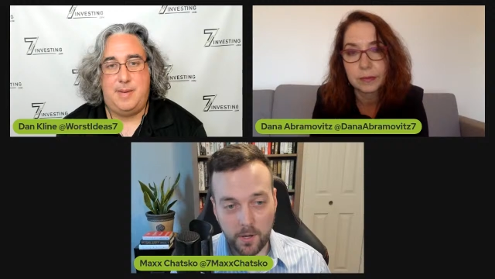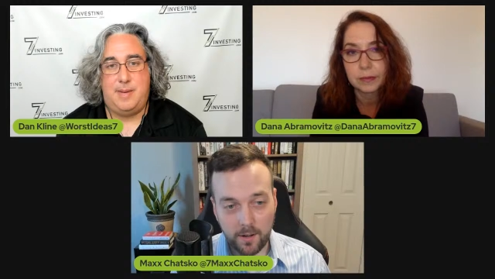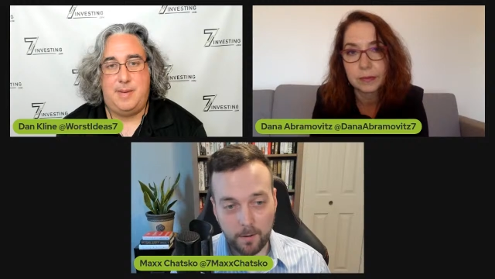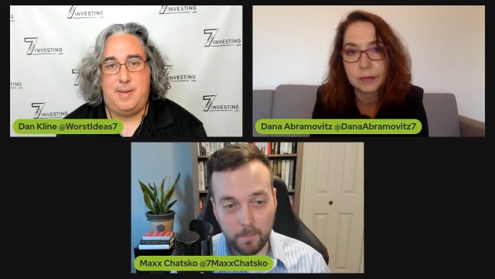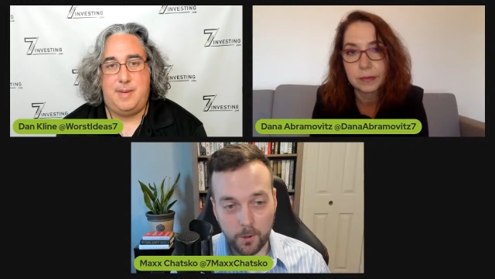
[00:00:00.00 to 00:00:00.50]

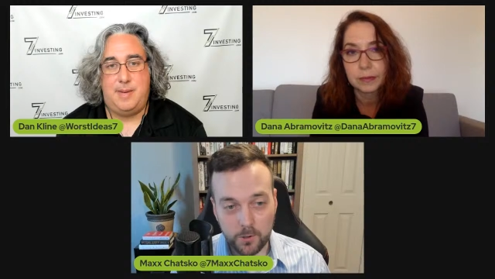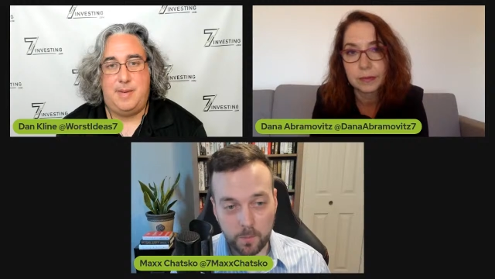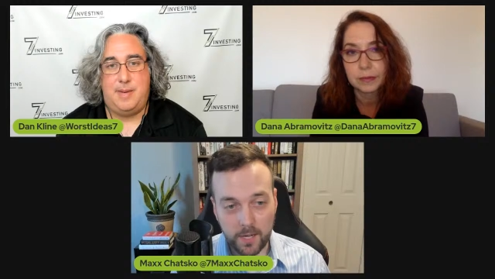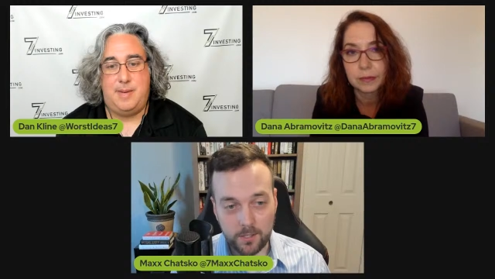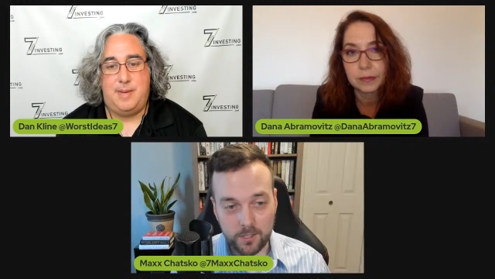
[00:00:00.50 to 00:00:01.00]
Speaker 1: uh,
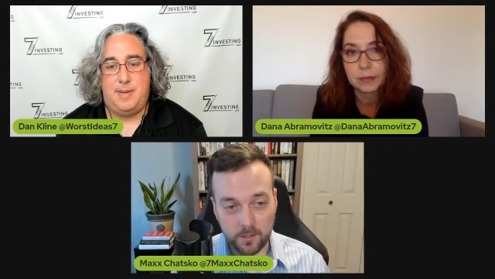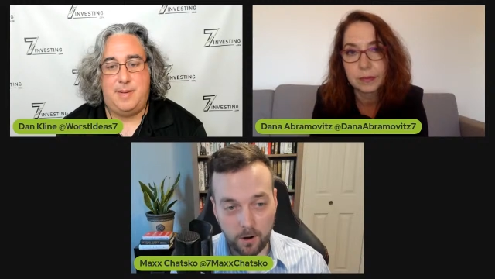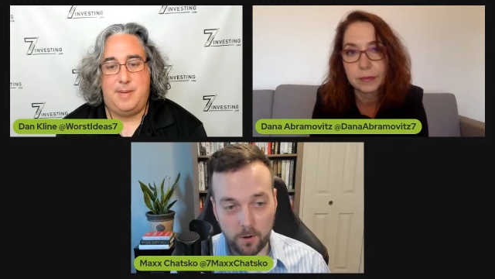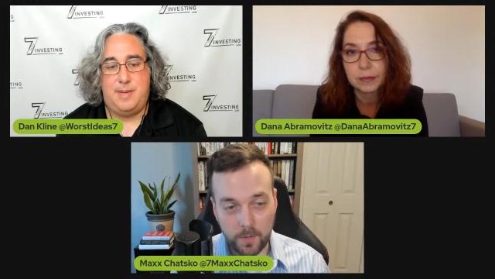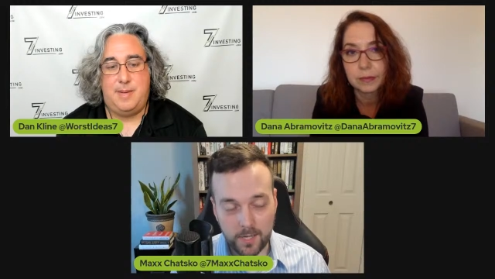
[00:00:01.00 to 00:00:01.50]
most patients,
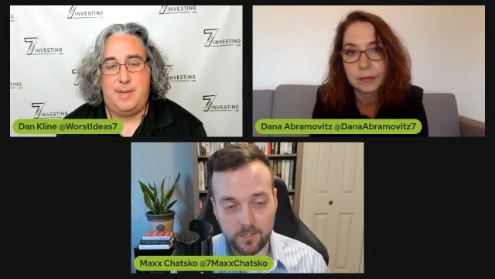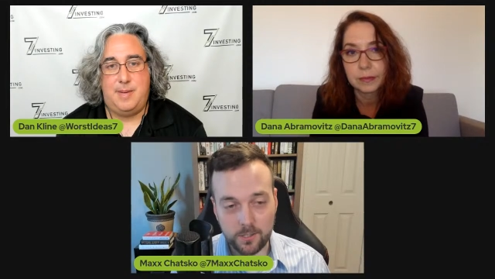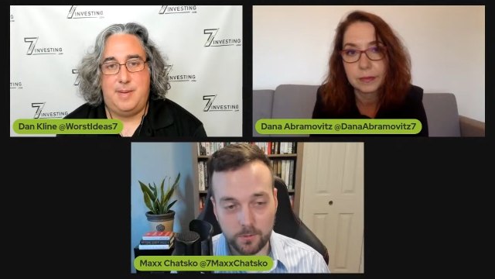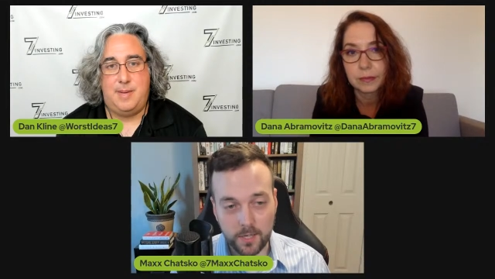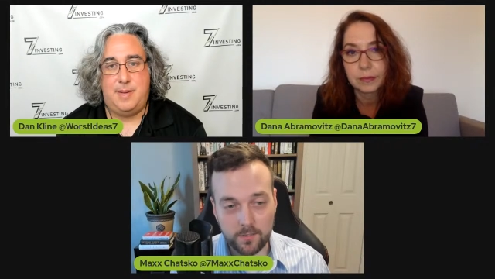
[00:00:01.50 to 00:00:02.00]
all
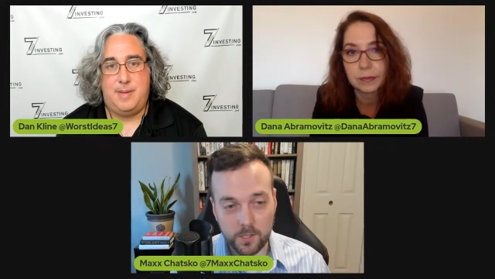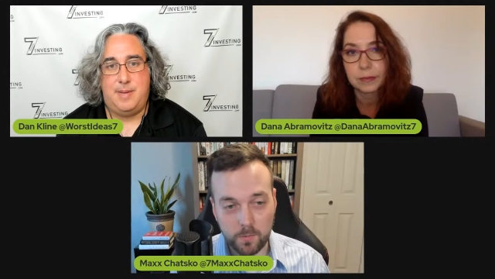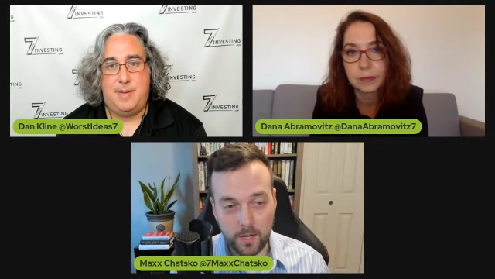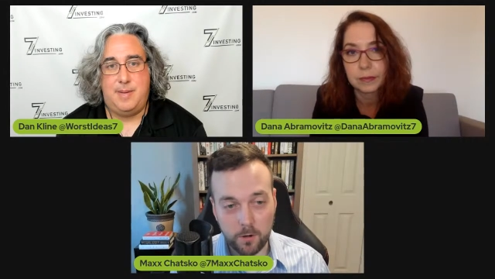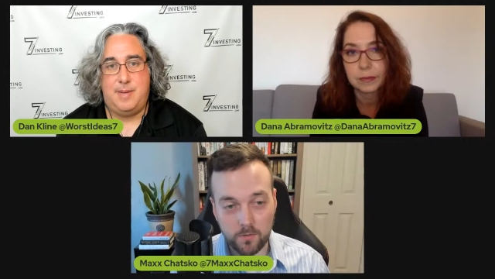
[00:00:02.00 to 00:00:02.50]
patients, will have to
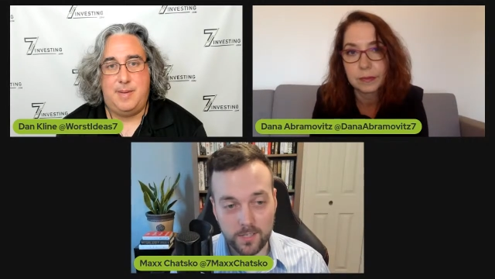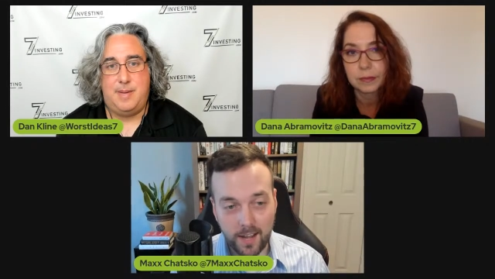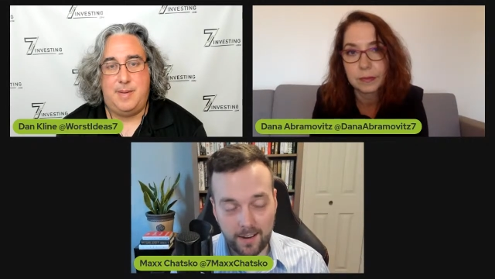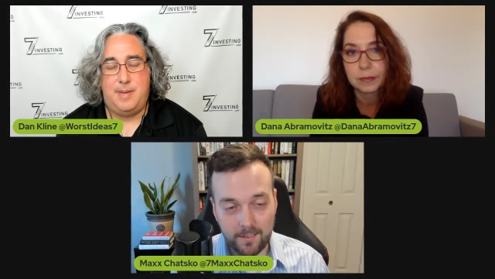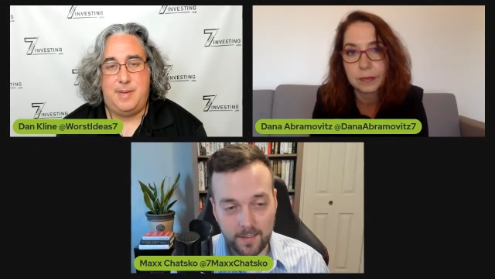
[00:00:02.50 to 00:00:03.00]
spend over
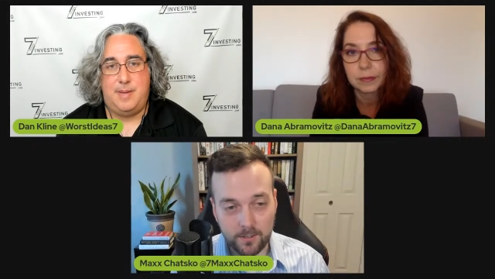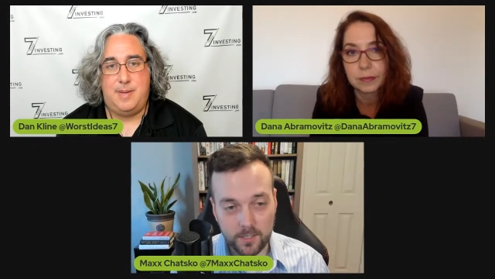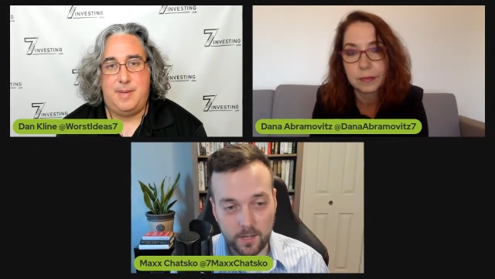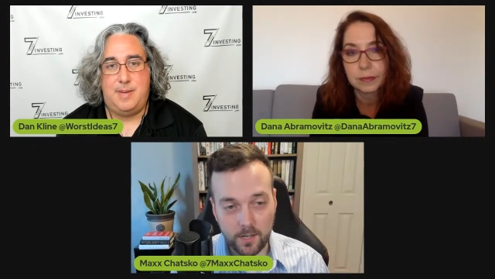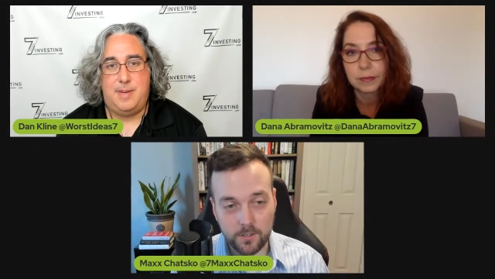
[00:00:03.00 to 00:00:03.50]
ten
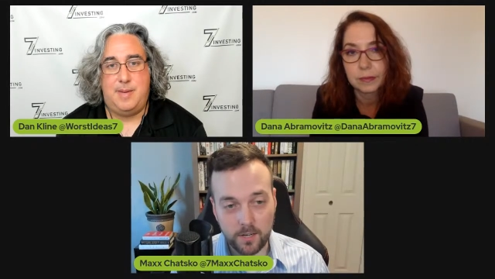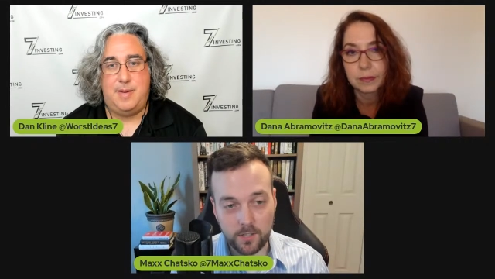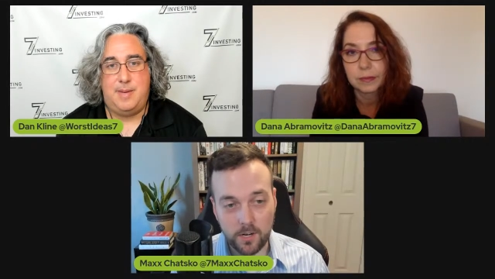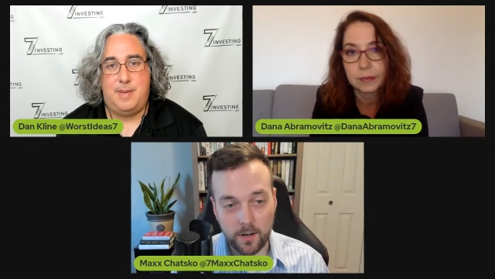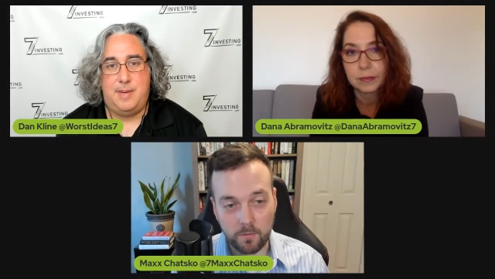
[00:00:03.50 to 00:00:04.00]
thousand dollars
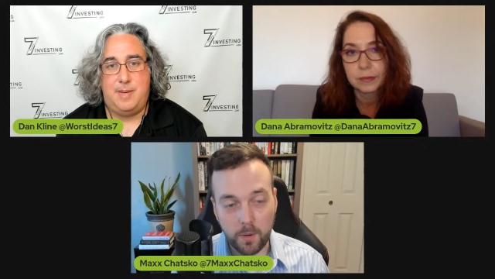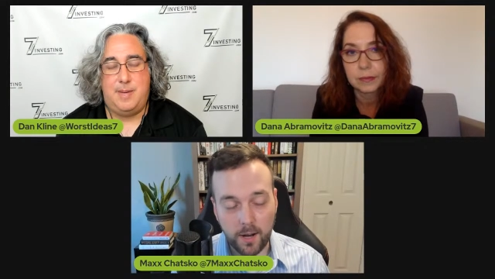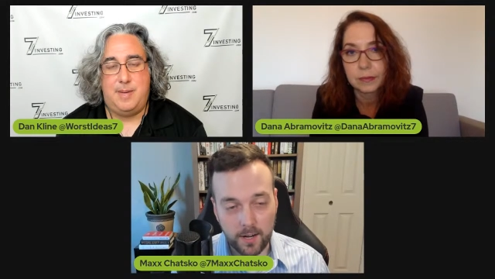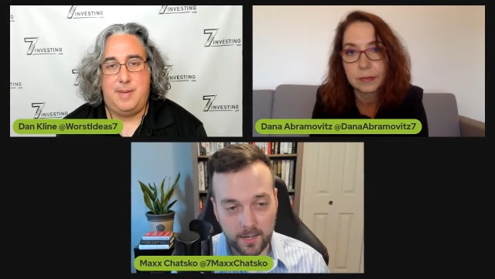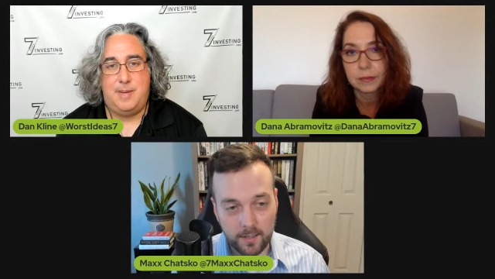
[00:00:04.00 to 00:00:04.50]
every year out of
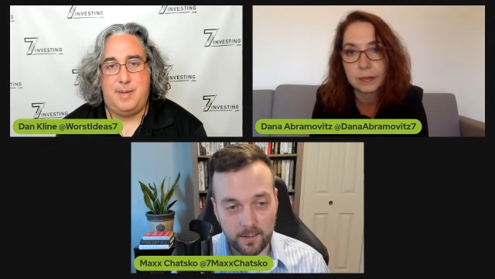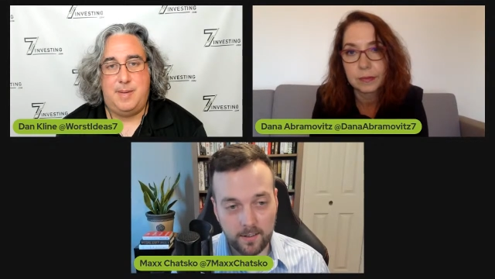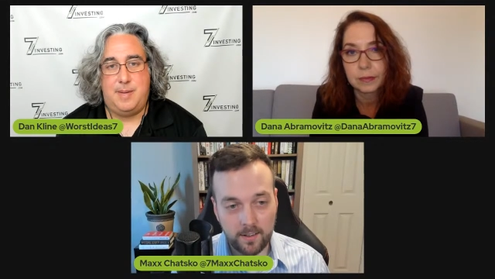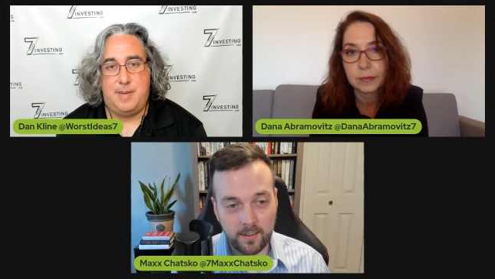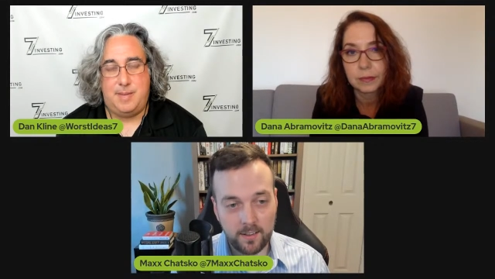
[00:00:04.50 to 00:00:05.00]
pocket,
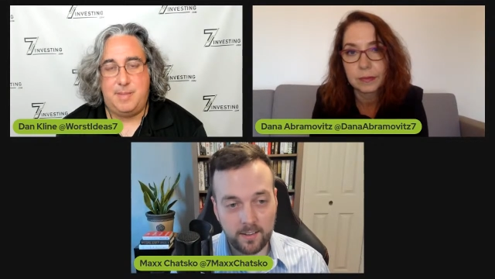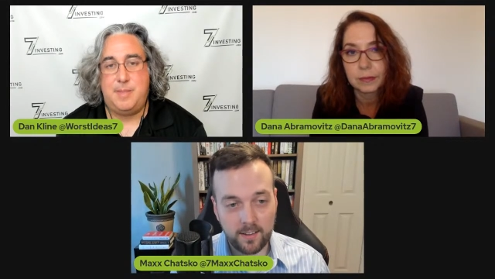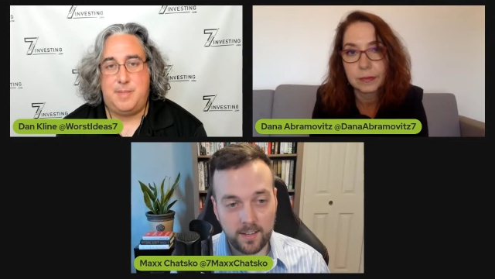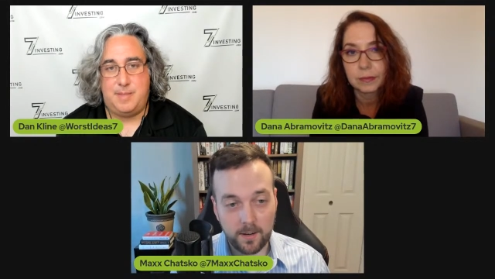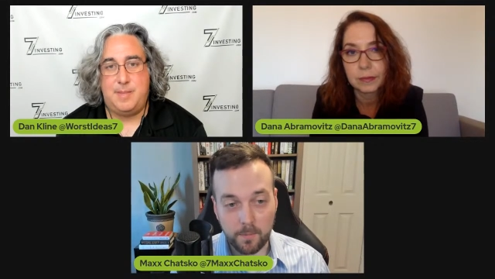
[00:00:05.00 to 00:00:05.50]

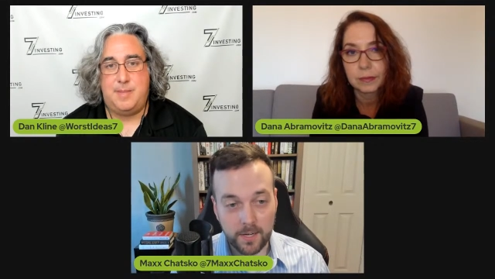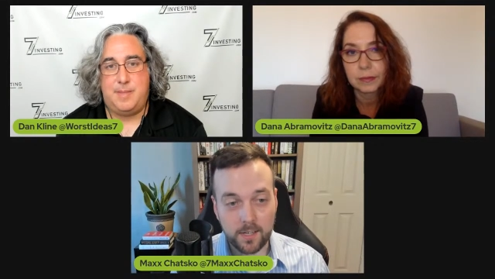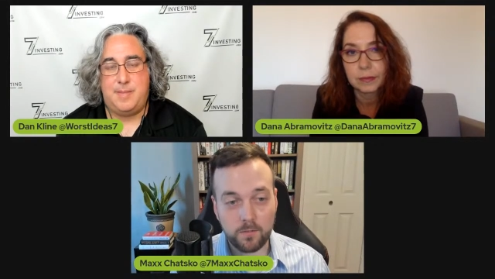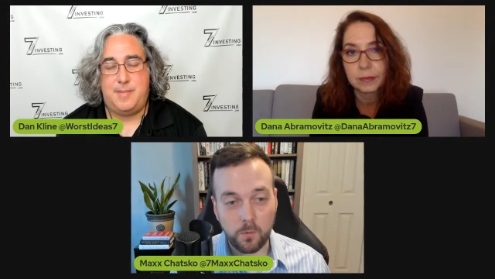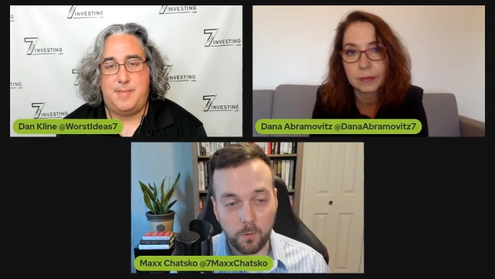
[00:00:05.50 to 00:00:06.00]
and it might
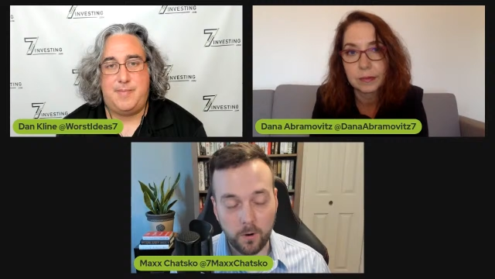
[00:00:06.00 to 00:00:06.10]
not even